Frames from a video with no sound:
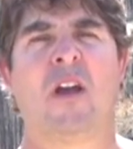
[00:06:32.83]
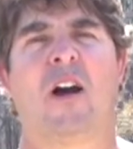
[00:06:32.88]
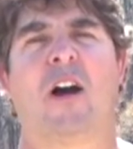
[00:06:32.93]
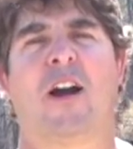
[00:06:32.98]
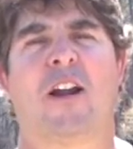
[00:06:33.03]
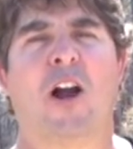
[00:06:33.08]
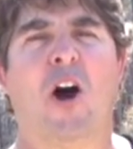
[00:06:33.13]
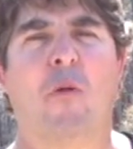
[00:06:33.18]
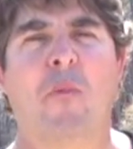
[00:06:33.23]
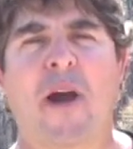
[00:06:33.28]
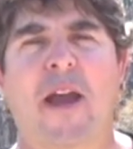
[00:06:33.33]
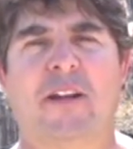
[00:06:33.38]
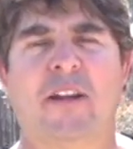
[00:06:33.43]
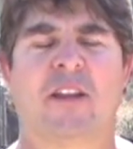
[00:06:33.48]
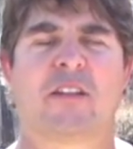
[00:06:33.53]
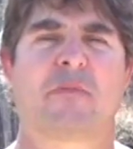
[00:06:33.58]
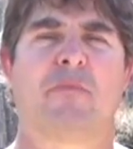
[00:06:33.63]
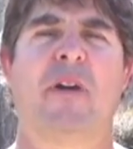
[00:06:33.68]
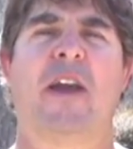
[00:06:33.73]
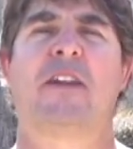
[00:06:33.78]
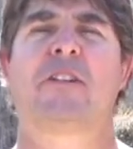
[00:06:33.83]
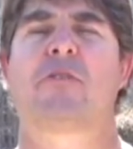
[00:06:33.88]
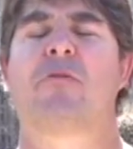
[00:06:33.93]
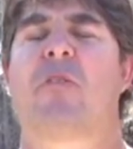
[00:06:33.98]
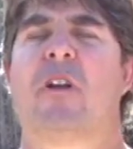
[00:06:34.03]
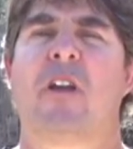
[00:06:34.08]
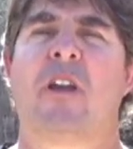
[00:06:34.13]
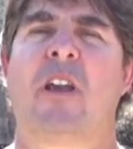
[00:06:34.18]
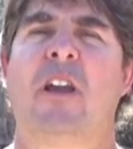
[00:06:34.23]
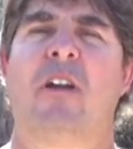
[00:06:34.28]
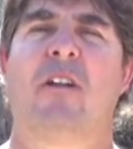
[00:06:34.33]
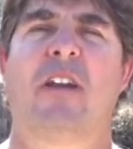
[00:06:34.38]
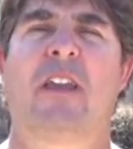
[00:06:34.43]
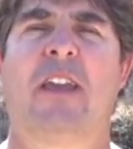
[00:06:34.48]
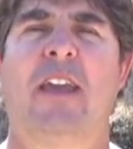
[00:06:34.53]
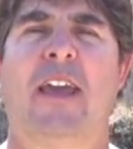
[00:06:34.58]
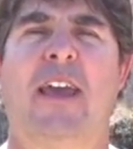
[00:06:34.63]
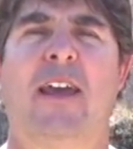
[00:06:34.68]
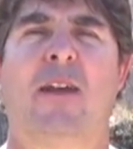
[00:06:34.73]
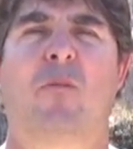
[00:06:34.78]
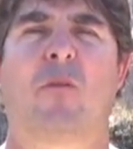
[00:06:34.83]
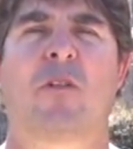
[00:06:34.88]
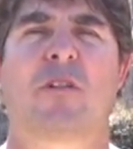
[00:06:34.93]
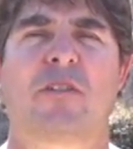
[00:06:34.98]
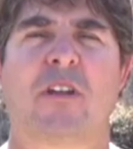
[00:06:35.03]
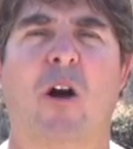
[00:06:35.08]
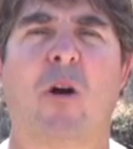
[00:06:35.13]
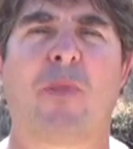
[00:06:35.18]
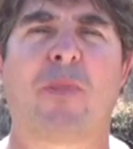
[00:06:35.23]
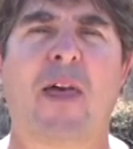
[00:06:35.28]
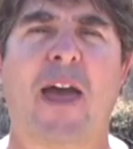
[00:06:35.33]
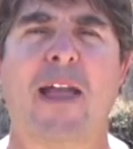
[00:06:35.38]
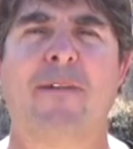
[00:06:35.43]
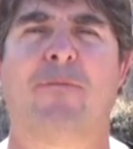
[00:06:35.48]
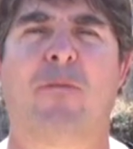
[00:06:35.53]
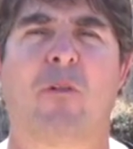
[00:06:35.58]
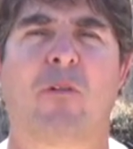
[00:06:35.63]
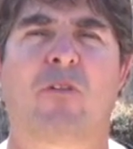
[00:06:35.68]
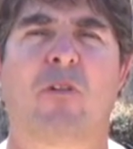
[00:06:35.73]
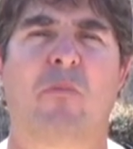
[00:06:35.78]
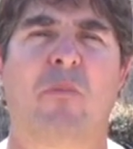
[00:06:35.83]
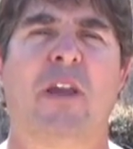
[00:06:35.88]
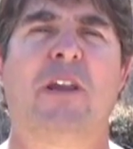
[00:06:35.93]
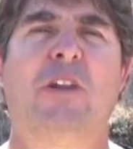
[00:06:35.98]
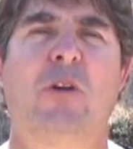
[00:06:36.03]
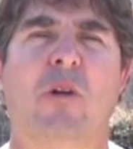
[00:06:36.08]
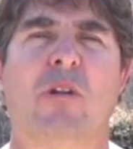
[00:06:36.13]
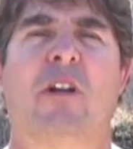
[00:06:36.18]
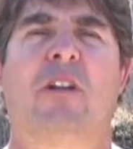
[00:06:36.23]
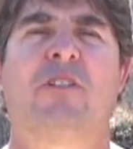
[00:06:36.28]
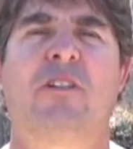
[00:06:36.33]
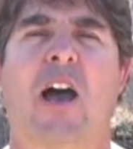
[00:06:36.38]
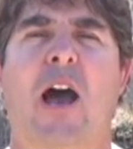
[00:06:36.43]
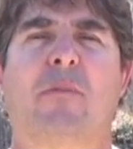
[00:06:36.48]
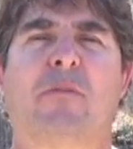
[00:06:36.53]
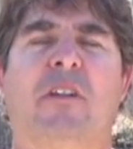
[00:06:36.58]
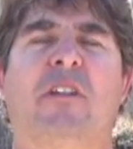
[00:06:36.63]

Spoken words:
All right, Home Maintenance Masonry here again. We're so thankful to be doing the job